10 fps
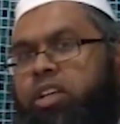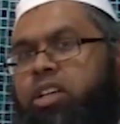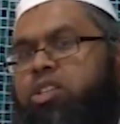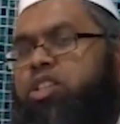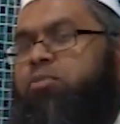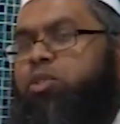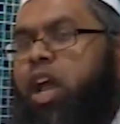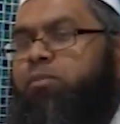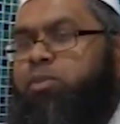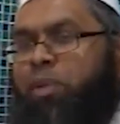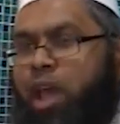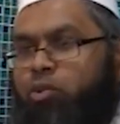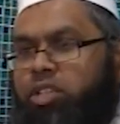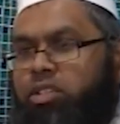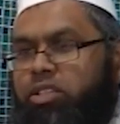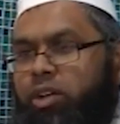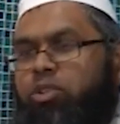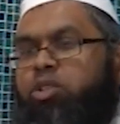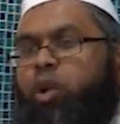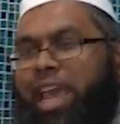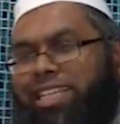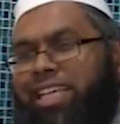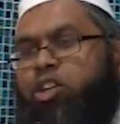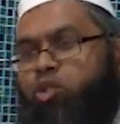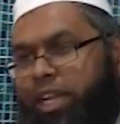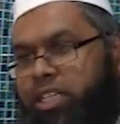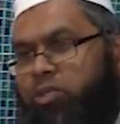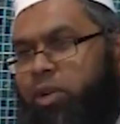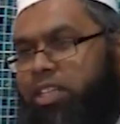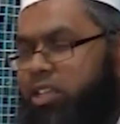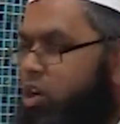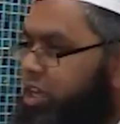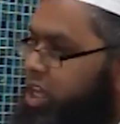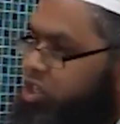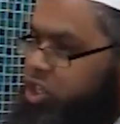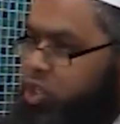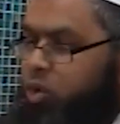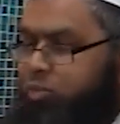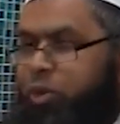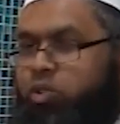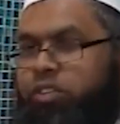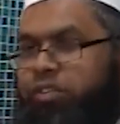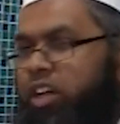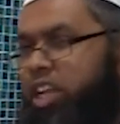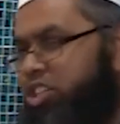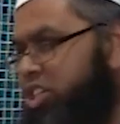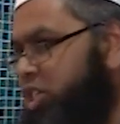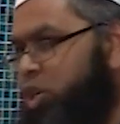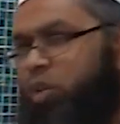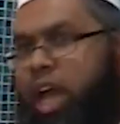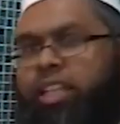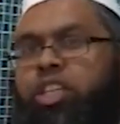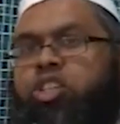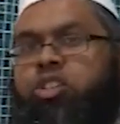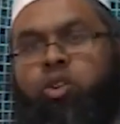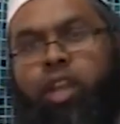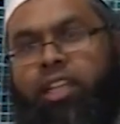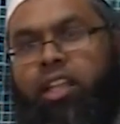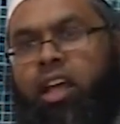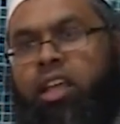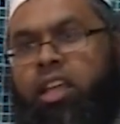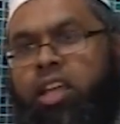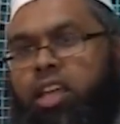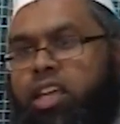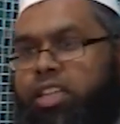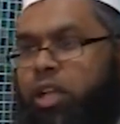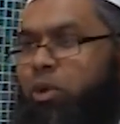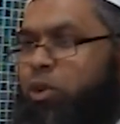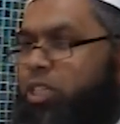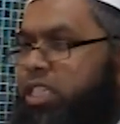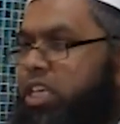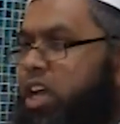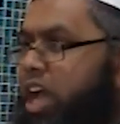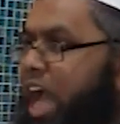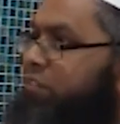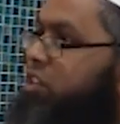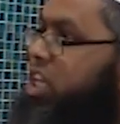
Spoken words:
So sometimes parents, they also exaggerate as well and say, oh yeah, she's so beautiful and she's so like this, she's so like that. Then when you see her after the